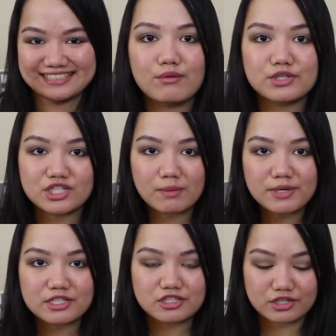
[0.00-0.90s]
I was
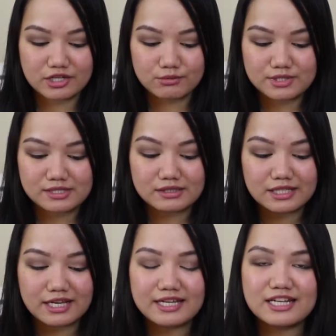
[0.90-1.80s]
shopping at Target
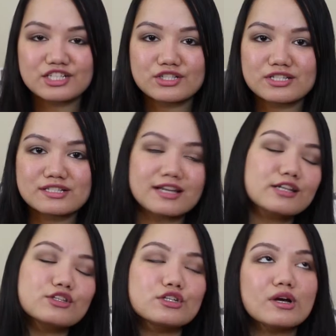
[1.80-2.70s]
recently, and I just
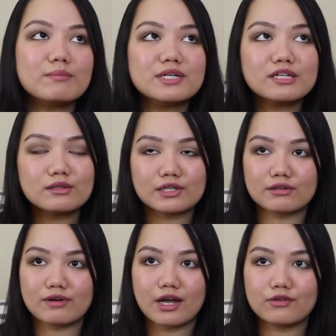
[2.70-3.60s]
decided, you know, I'm gonna look
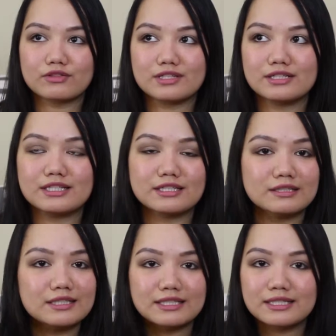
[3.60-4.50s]
around the